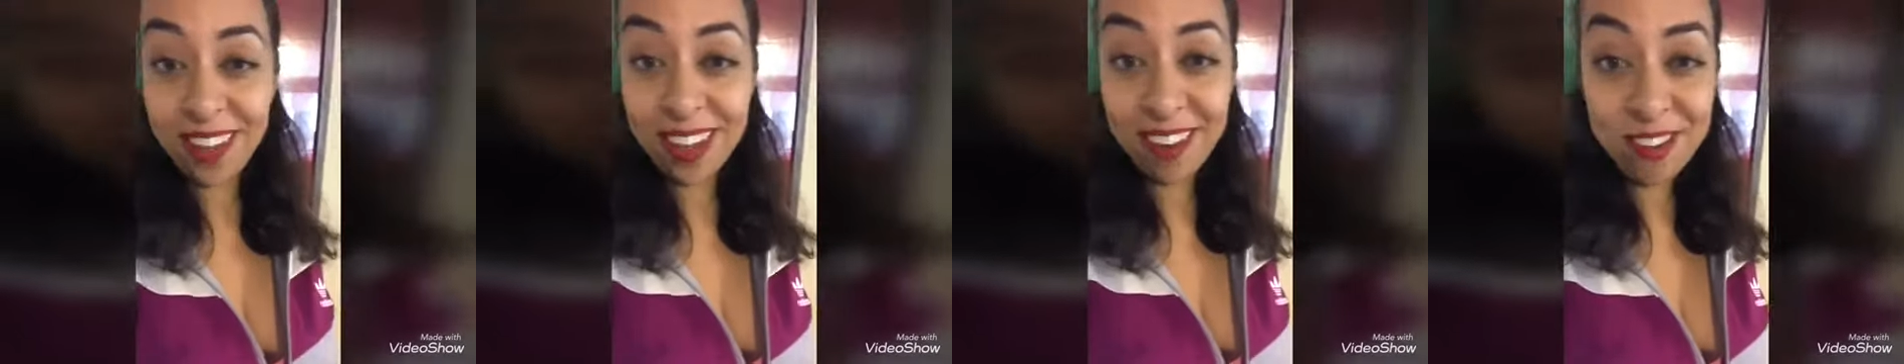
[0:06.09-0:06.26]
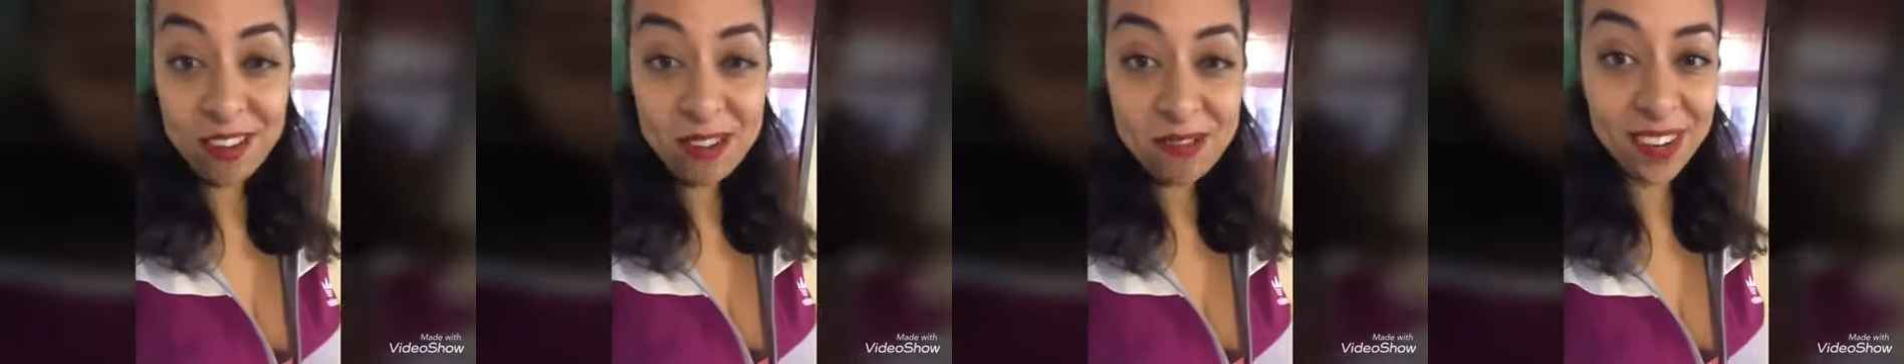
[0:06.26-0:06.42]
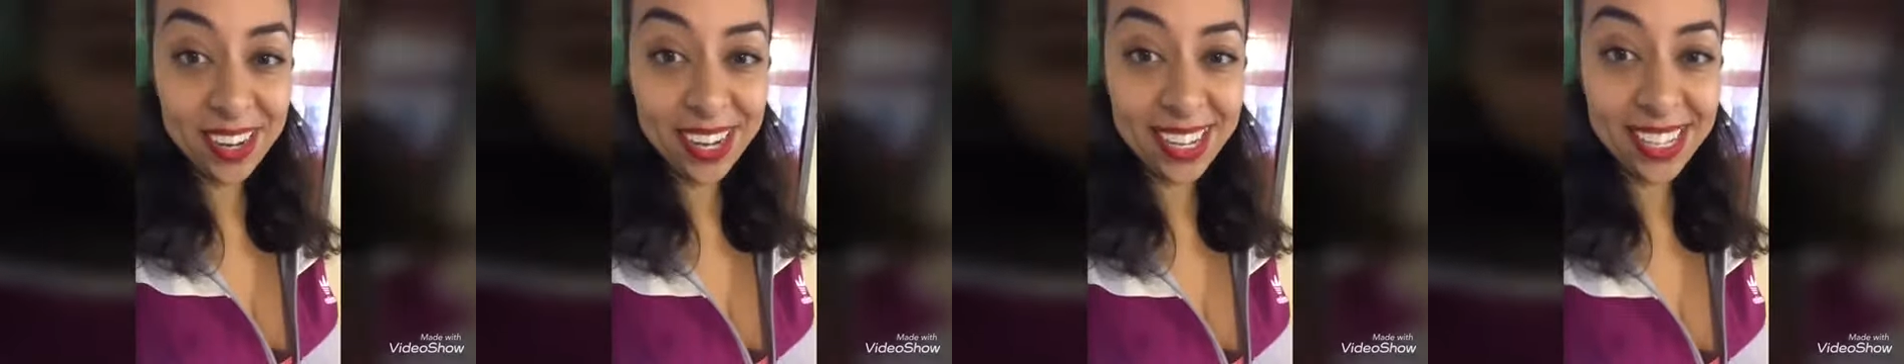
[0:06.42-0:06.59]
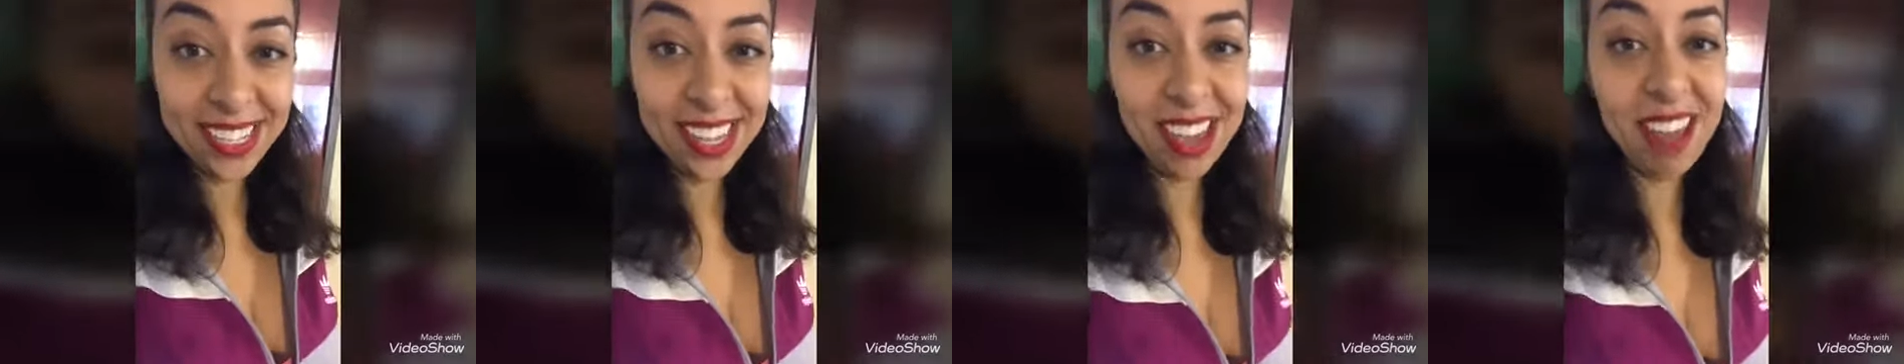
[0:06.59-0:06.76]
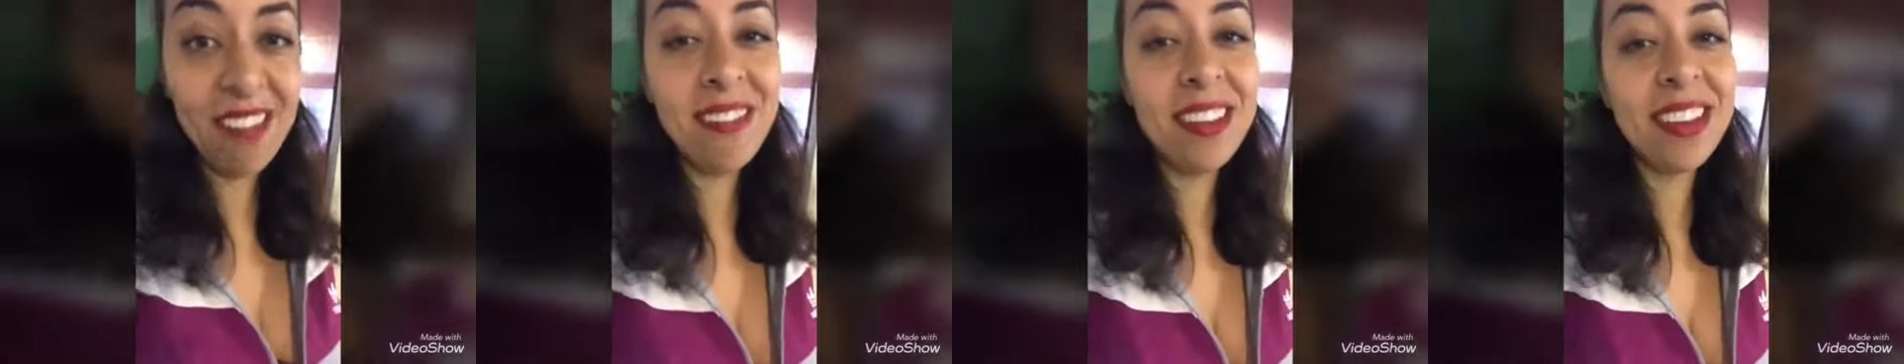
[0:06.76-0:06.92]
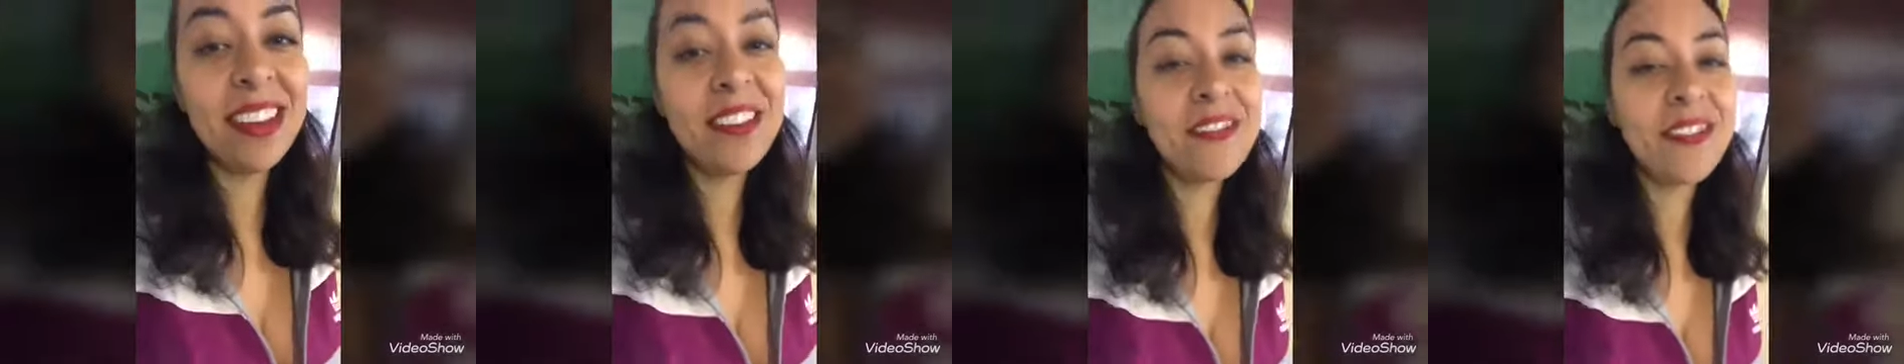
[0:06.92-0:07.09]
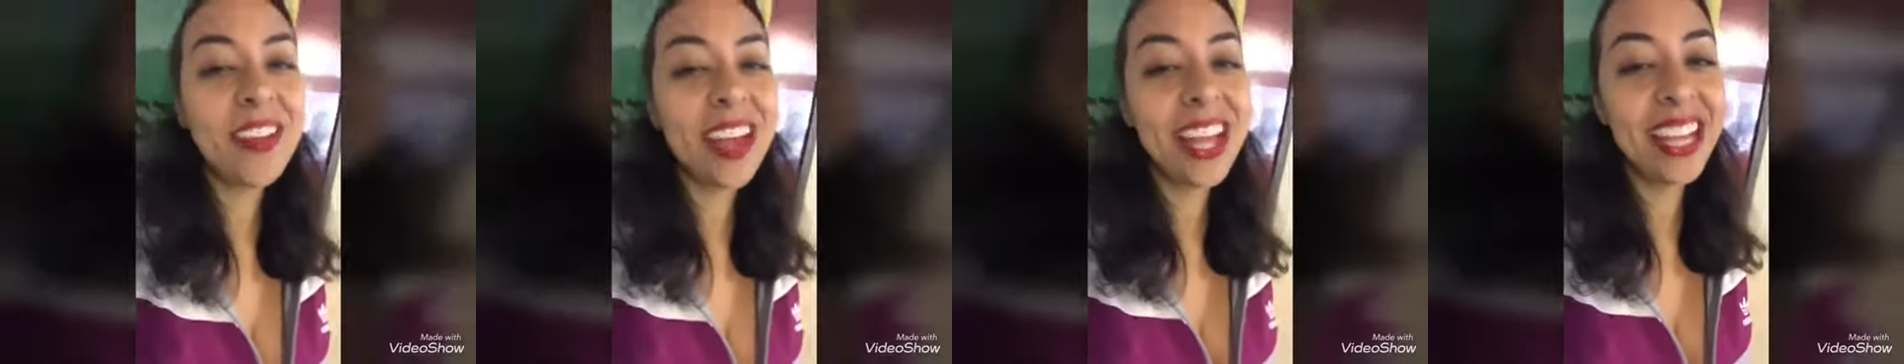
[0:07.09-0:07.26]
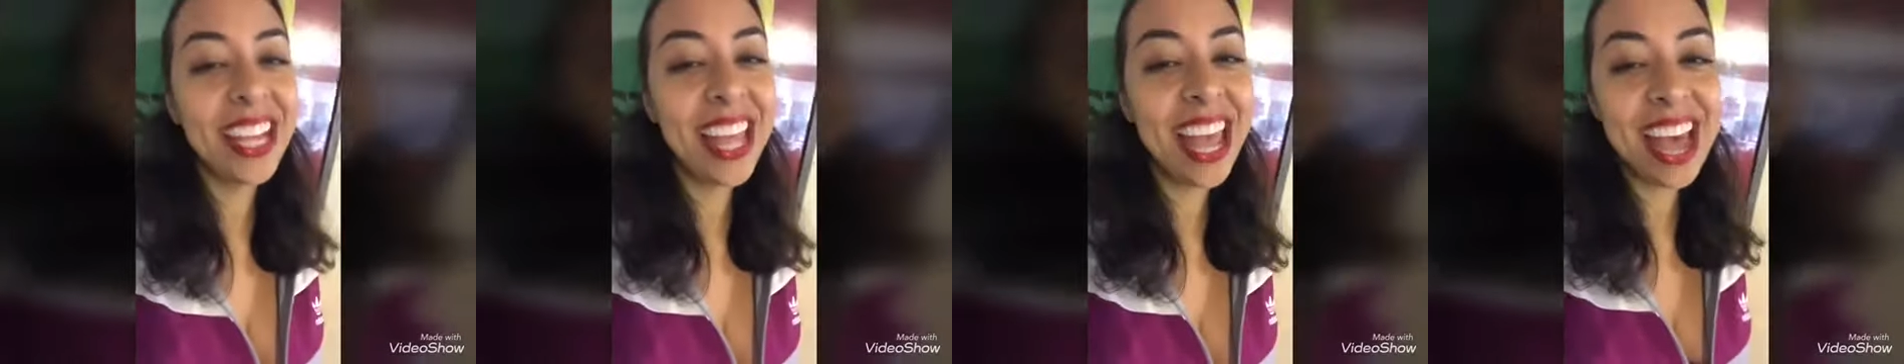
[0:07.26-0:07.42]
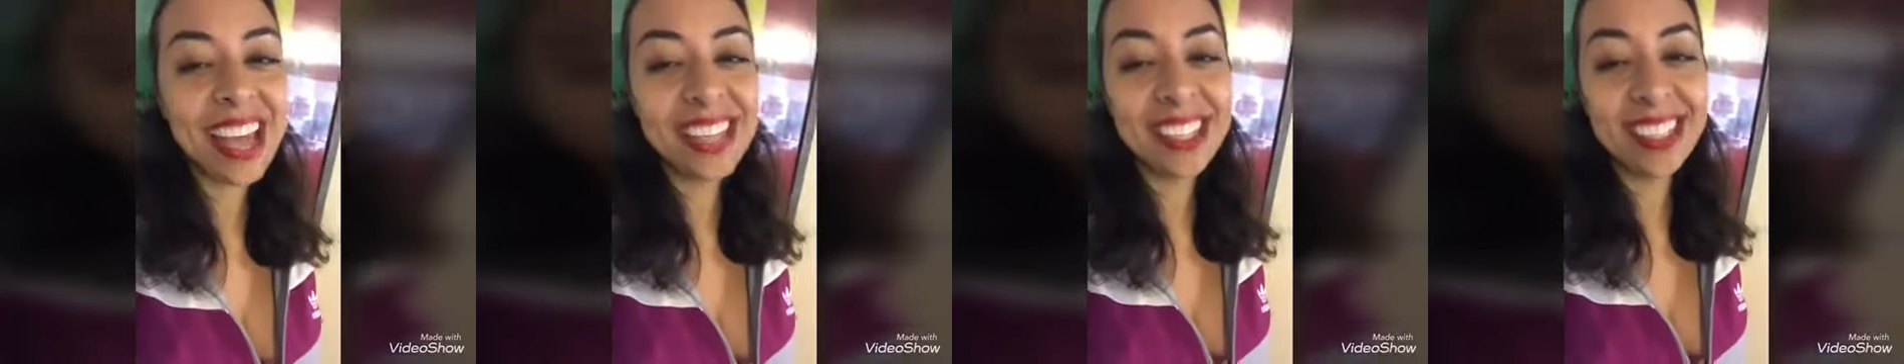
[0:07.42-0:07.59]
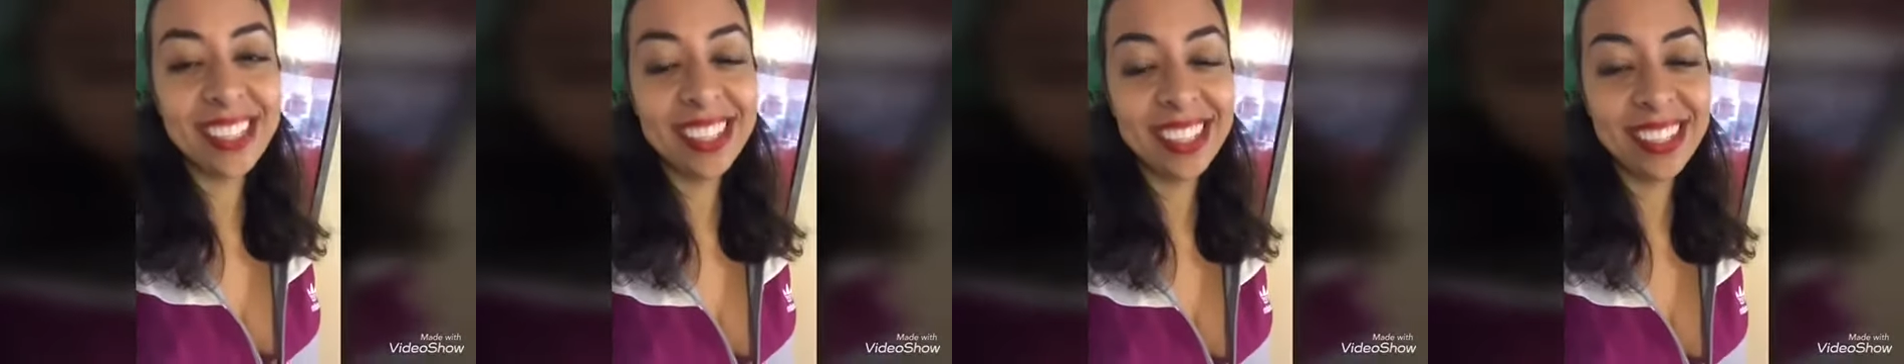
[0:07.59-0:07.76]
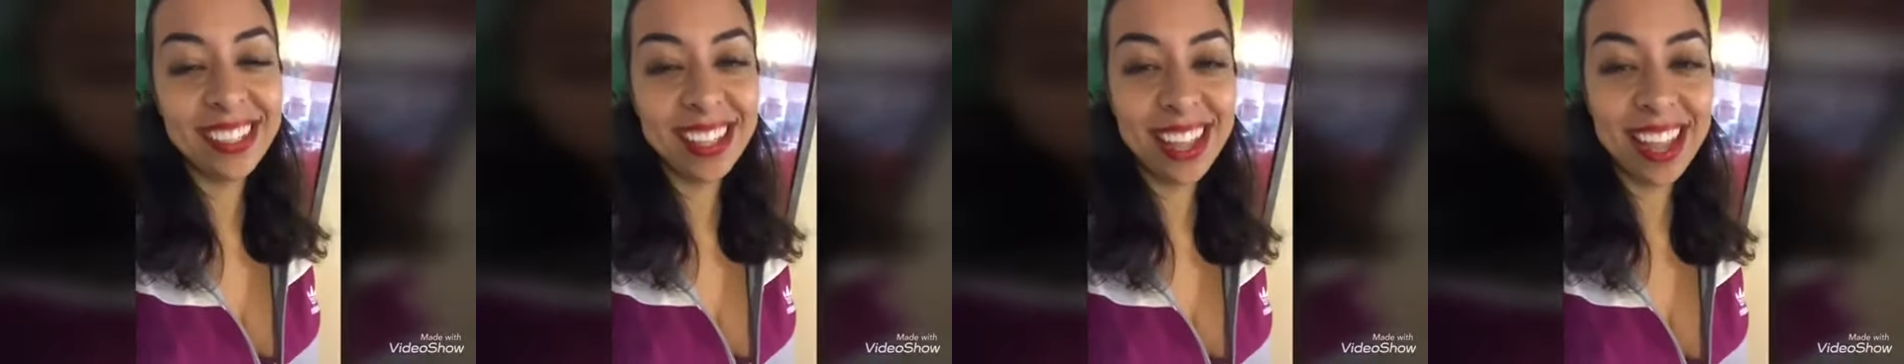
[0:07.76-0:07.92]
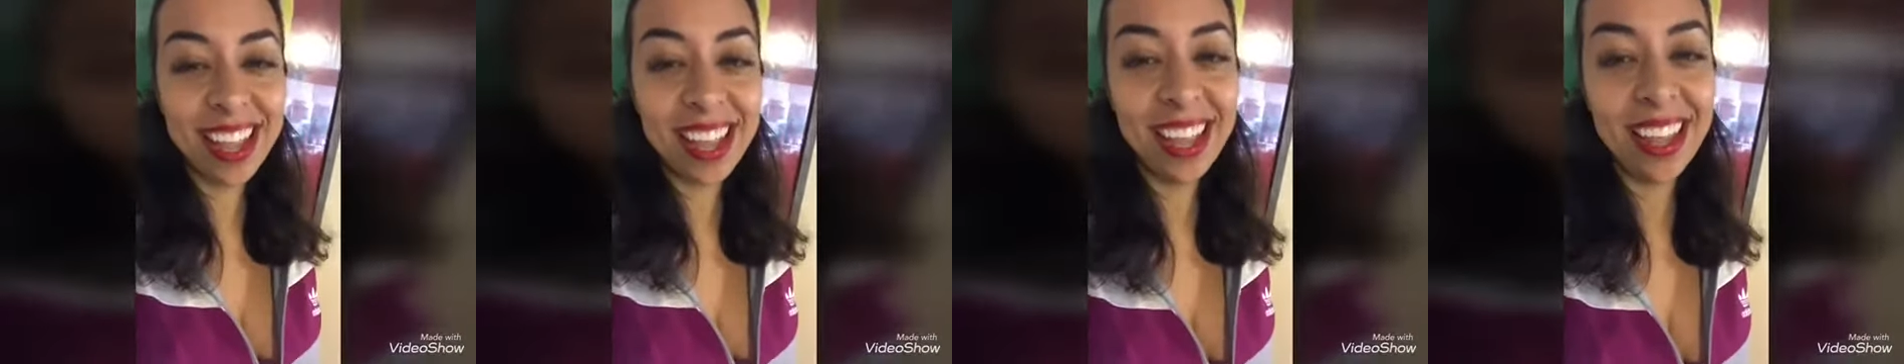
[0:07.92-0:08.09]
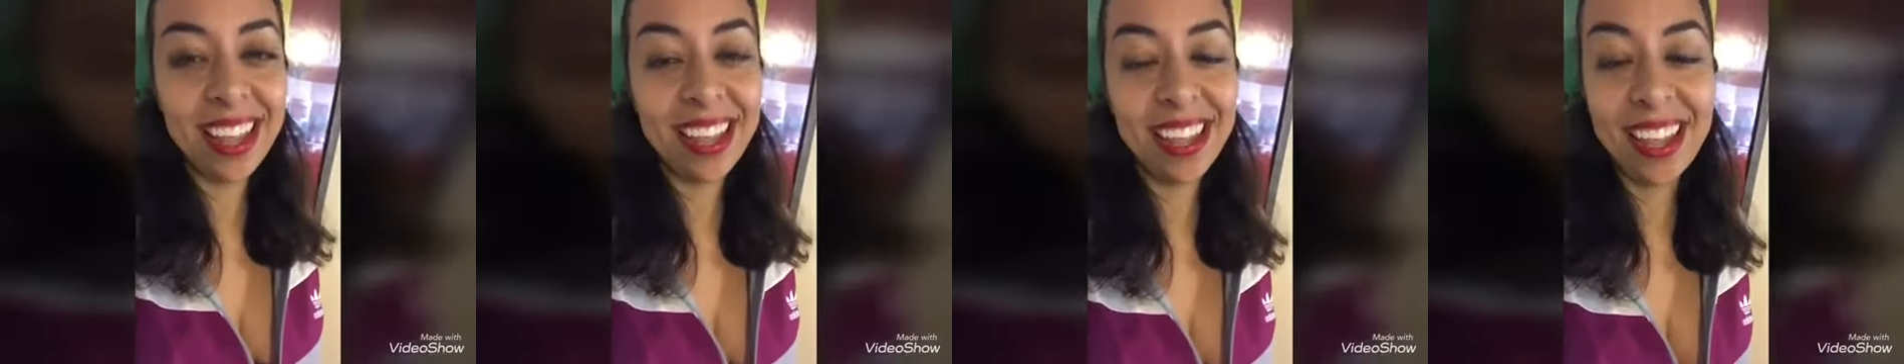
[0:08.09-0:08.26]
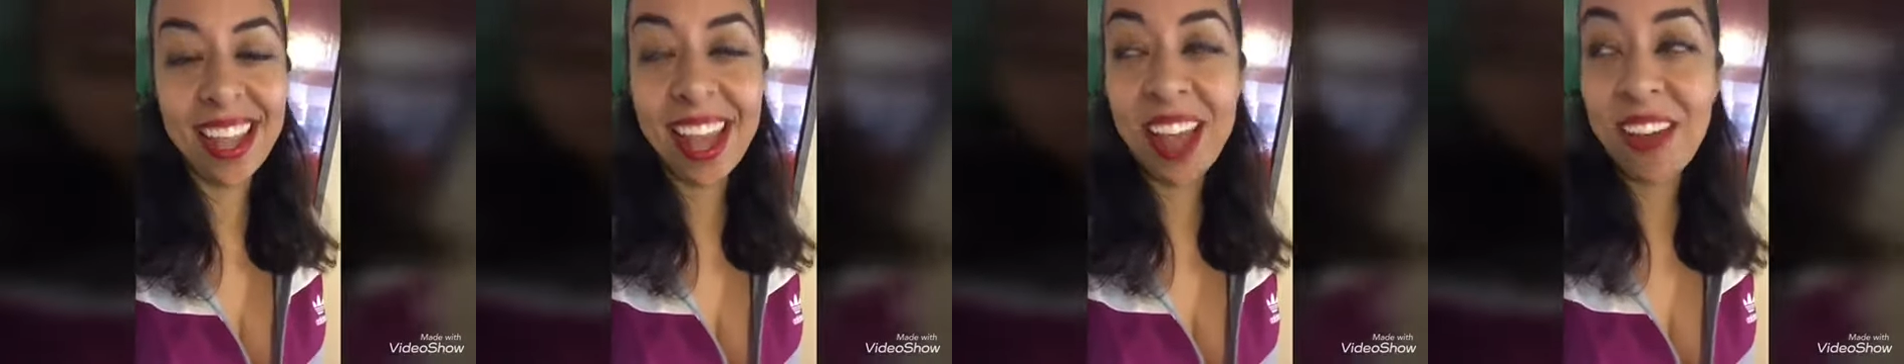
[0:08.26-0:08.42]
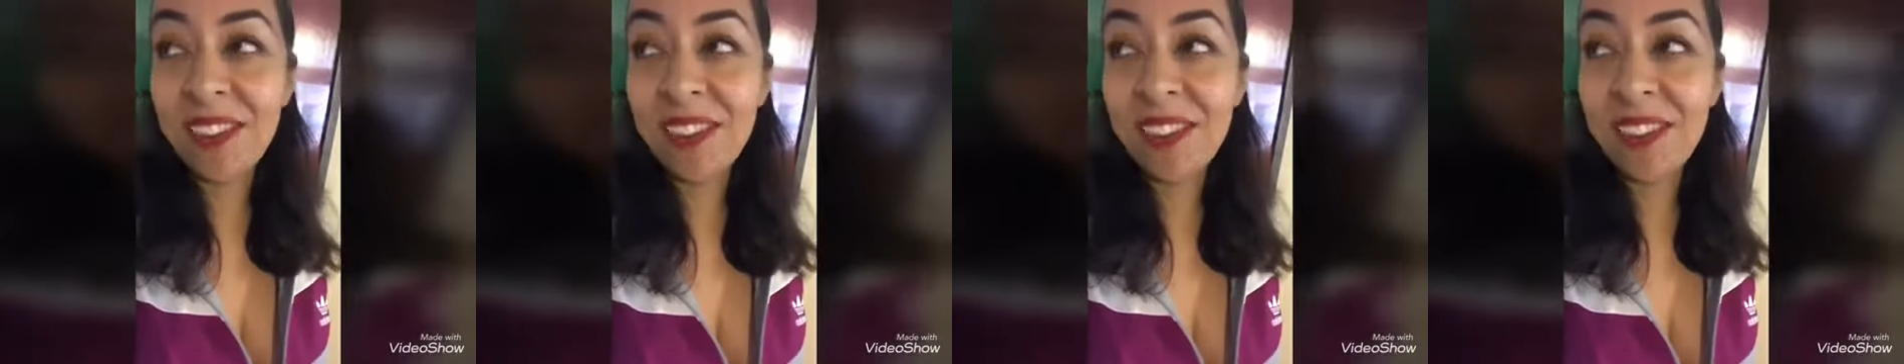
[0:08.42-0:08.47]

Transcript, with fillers: everybody's having a fantastic day.